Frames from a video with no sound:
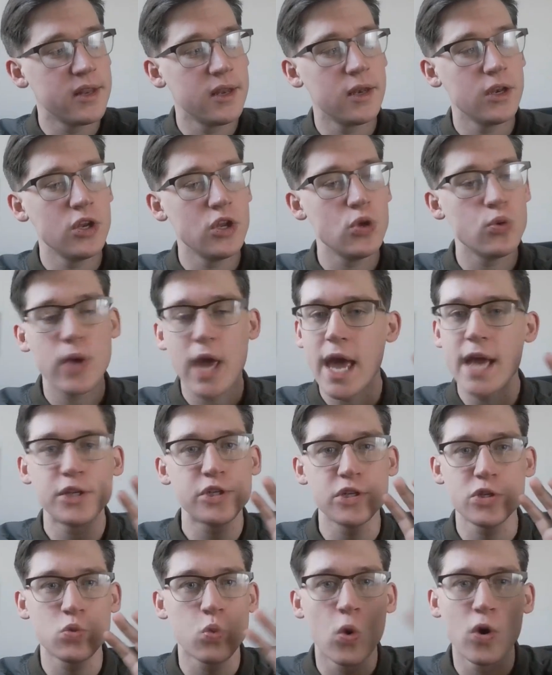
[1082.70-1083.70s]
you can't
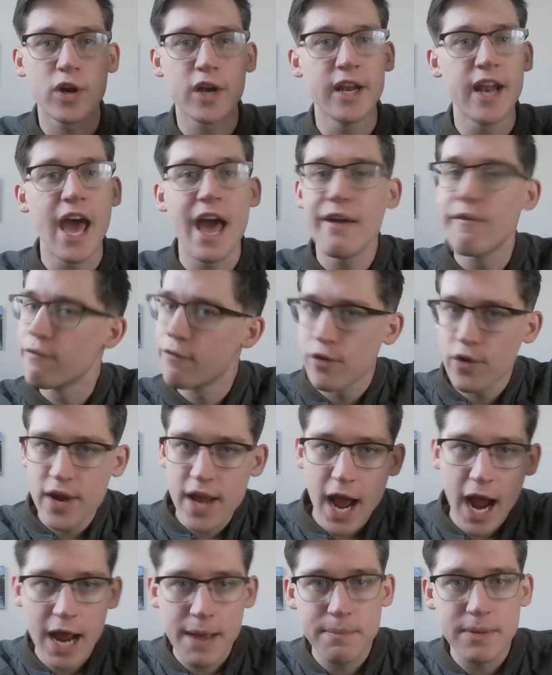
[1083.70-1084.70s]
just work in every
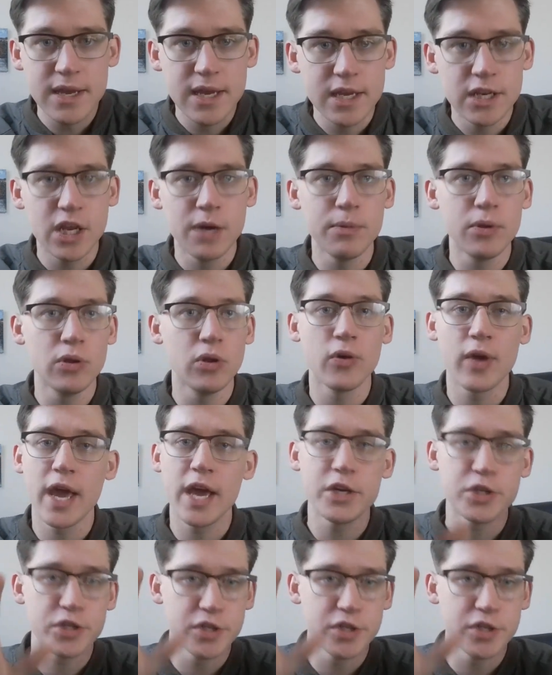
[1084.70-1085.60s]
IBEW location.